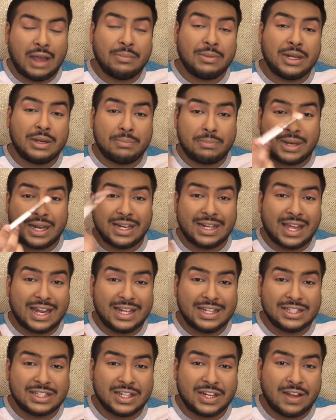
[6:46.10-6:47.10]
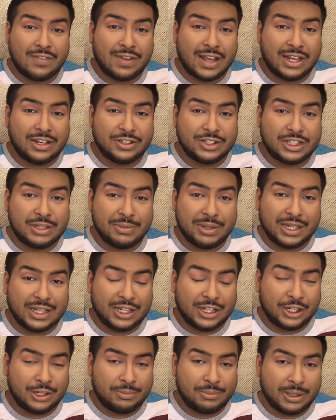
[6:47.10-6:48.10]
going to blend that into Love Handles to make
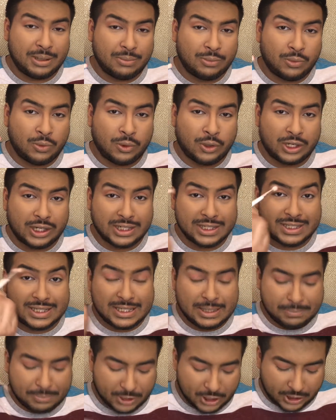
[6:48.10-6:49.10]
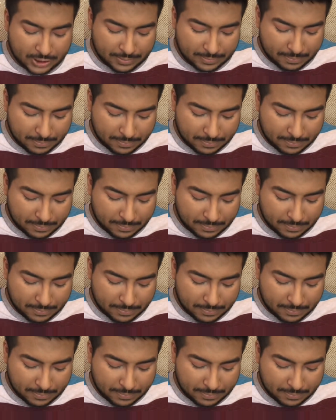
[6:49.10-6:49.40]
it a little bit more deeper.